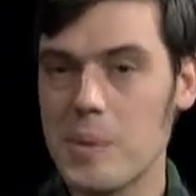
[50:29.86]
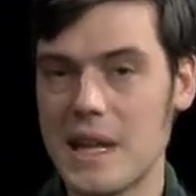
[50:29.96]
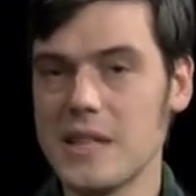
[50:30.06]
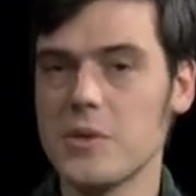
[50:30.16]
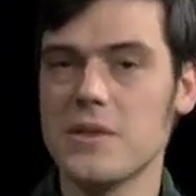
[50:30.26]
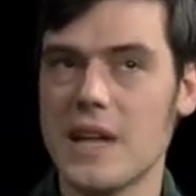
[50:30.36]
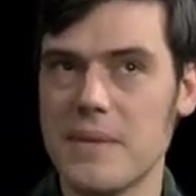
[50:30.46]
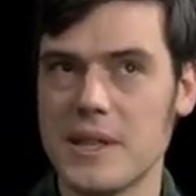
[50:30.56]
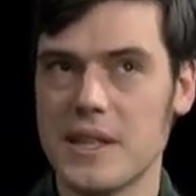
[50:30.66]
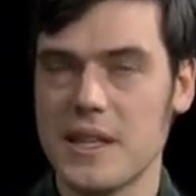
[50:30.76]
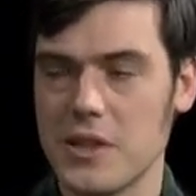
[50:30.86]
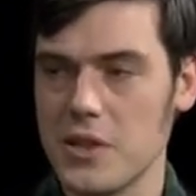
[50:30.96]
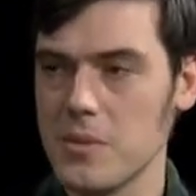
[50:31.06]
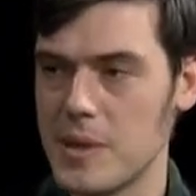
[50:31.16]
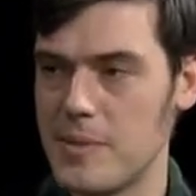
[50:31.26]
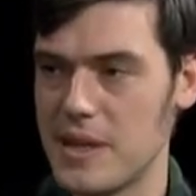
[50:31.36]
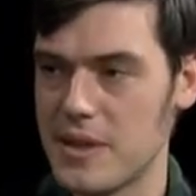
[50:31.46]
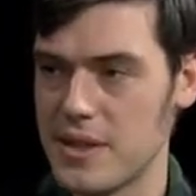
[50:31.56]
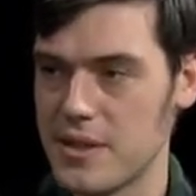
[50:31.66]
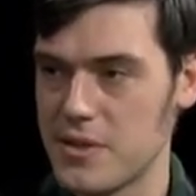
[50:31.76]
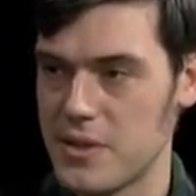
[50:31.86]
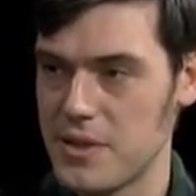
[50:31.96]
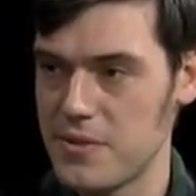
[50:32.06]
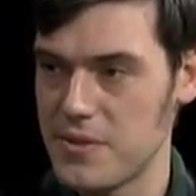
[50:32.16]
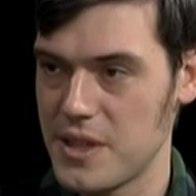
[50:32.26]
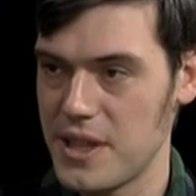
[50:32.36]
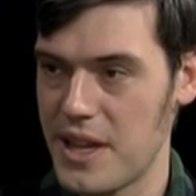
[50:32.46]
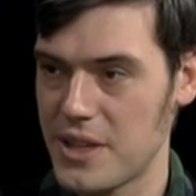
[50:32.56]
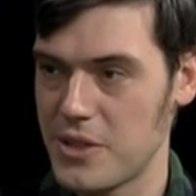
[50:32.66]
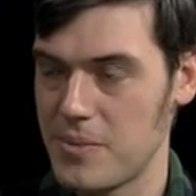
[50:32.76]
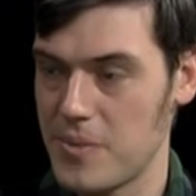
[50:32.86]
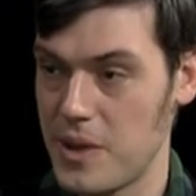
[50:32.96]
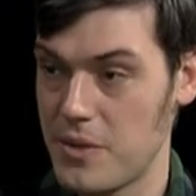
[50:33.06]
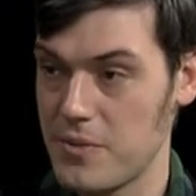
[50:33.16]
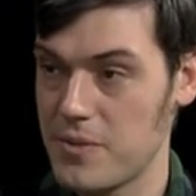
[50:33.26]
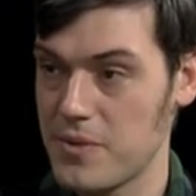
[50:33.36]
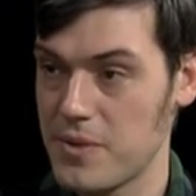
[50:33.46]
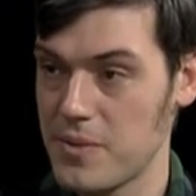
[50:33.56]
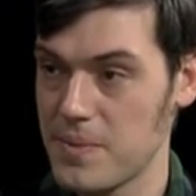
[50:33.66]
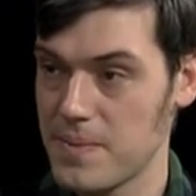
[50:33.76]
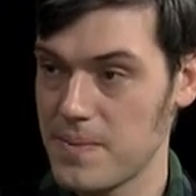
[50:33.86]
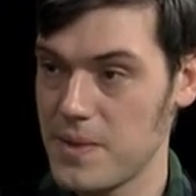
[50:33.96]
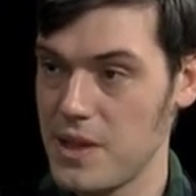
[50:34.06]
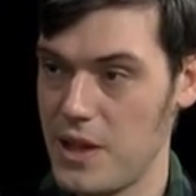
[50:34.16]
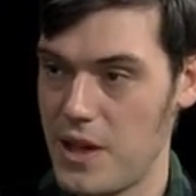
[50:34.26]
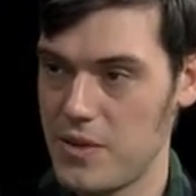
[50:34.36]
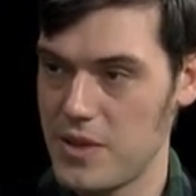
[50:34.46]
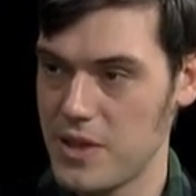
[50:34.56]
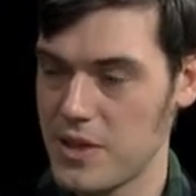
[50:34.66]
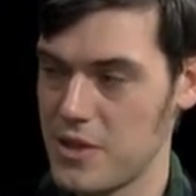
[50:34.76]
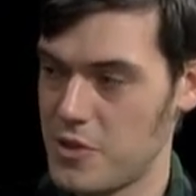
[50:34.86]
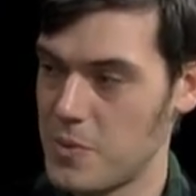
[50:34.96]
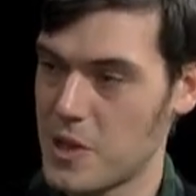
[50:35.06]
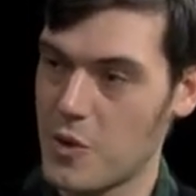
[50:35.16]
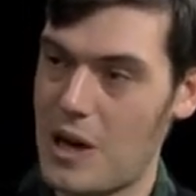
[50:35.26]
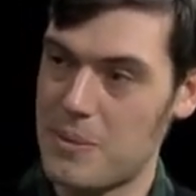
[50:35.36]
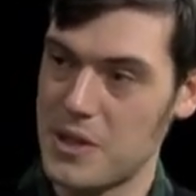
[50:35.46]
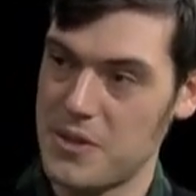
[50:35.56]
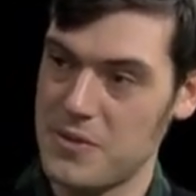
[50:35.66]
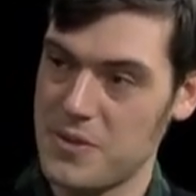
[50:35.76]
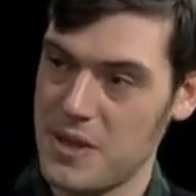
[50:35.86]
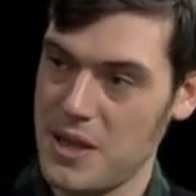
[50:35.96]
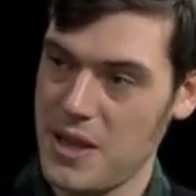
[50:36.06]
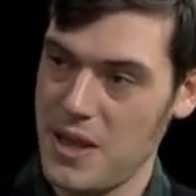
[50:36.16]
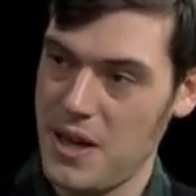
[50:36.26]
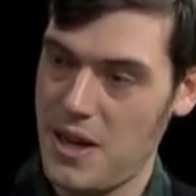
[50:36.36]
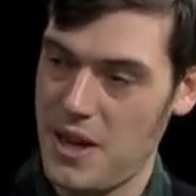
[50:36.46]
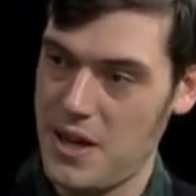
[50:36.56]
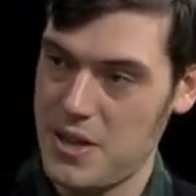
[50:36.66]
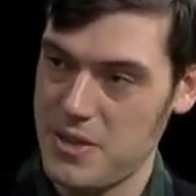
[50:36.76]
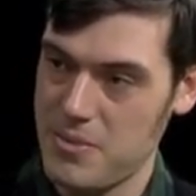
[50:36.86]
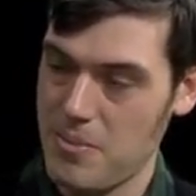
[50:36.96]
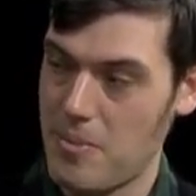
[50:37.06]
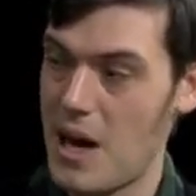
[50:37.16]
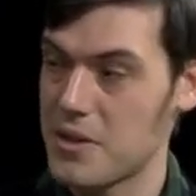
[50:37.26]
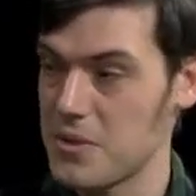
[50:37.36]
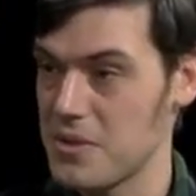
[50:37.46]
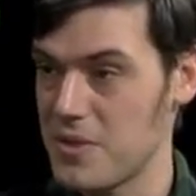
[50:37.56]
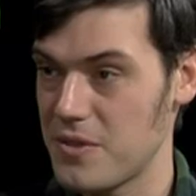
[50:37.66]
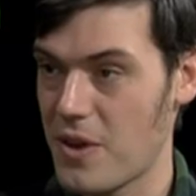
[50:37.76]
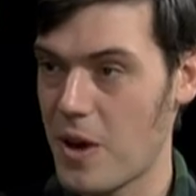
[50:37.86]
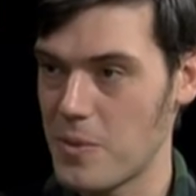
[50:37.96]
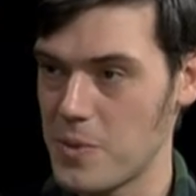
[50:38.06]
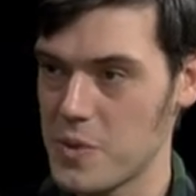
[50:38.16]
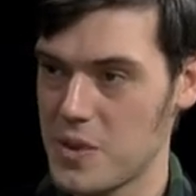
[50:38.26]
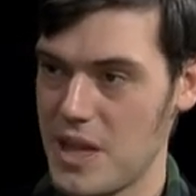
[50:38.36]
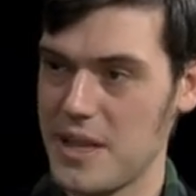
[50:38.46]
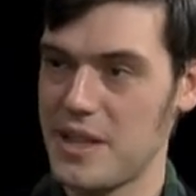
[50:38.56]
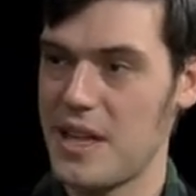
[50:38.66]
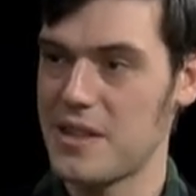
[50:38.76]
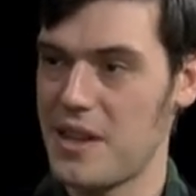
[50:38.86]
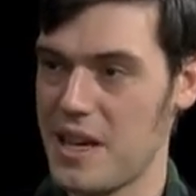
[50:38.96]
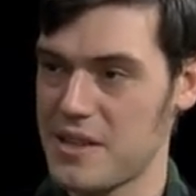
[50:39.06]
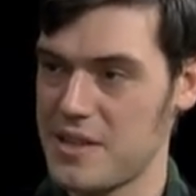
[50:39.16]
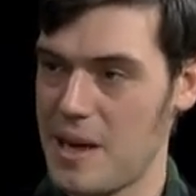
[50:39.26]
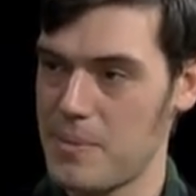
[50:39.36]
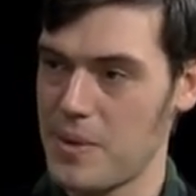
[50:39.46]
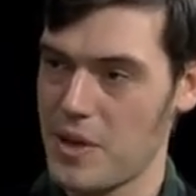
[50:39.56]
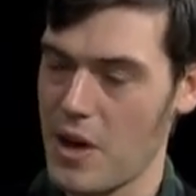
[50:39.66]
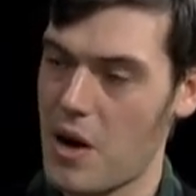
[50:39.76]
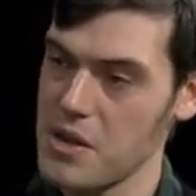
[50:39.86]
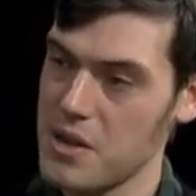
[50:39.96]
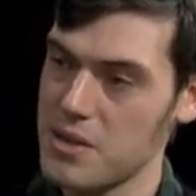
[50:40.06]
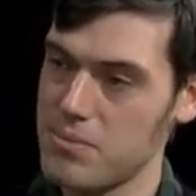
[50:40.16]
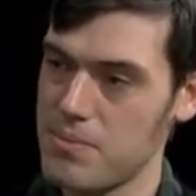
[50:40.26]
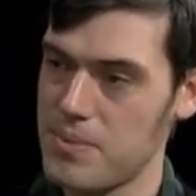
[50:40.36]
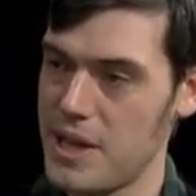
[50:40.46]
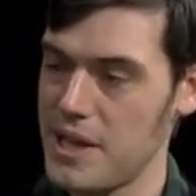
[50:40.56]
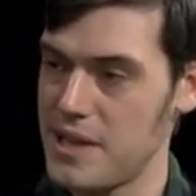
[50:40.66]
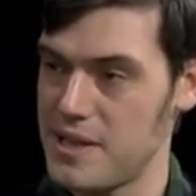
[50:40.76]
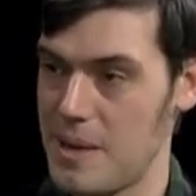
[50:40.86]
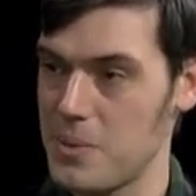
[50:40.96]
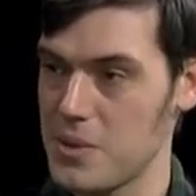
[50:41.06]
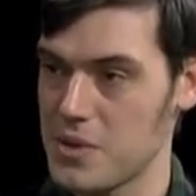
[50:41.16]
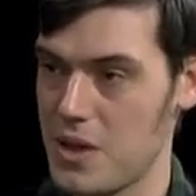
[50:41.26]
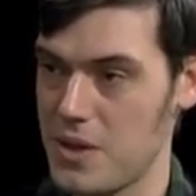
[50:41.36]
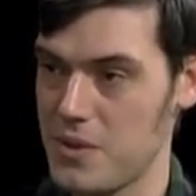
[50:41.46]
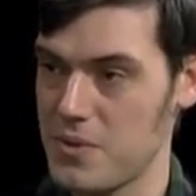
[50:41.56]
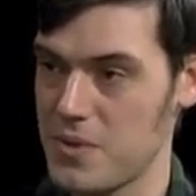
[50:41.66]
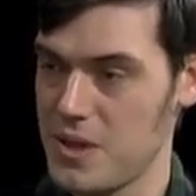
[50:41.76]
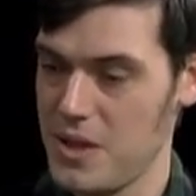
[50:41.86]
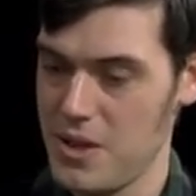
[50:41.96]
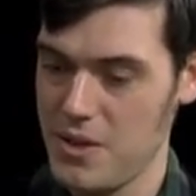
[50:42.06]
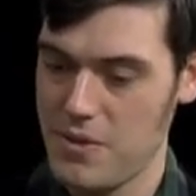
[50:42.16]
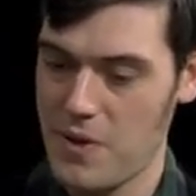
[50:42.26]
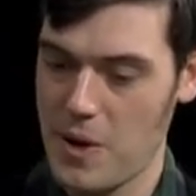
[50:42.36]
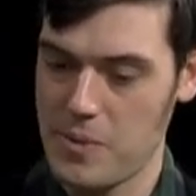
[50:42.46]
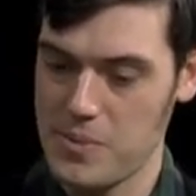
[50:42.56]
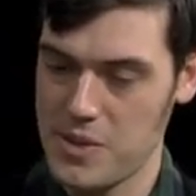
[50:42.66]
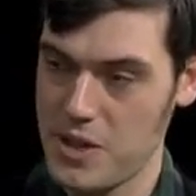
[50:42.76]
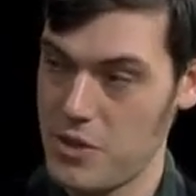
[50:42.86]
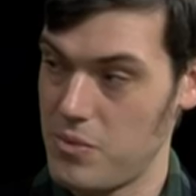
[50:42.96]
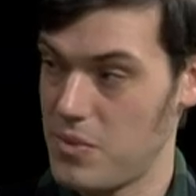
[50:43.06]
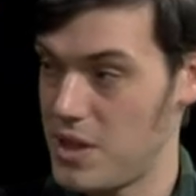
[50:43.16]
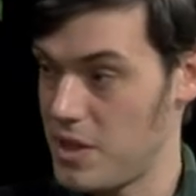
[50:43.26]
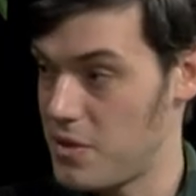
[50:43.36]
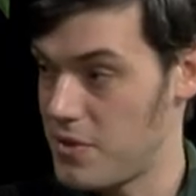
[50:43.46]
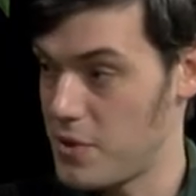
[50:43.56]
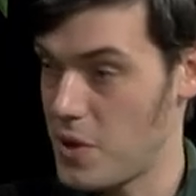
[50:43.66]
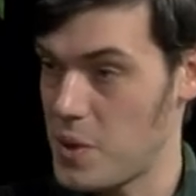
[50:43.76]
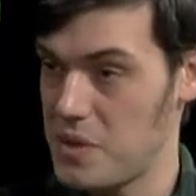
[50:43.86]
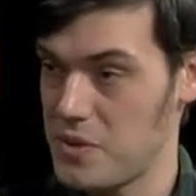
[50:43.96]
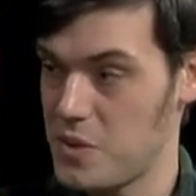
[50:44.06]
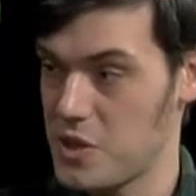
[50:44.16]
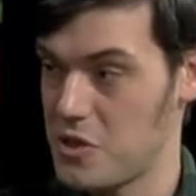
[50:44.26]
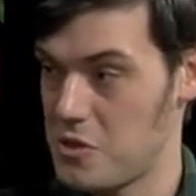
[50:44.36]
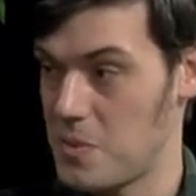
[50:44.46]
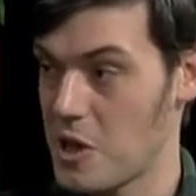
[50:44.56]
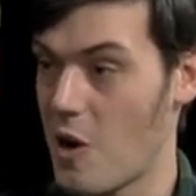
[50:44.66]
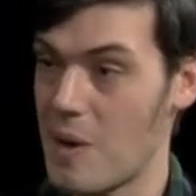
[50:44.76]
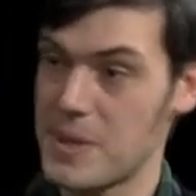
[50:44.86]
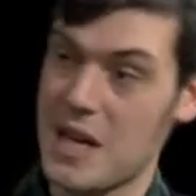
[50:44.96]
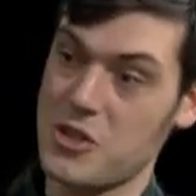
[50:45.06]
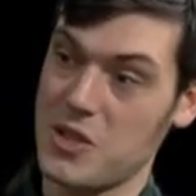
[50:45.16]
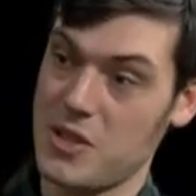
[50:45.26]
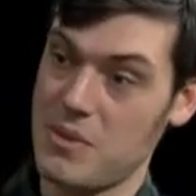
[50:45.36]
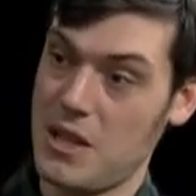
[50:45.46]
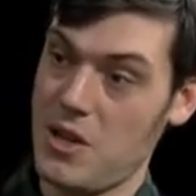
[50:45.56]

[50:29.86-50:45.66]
But that sort of got me thinking a little bit about the sort of the connection of, you know, the consumer cooperative uh, model of the farm, almost taking that the next step. Like, are there any examples of farms that you that either of you know of in which consumer co-ops actually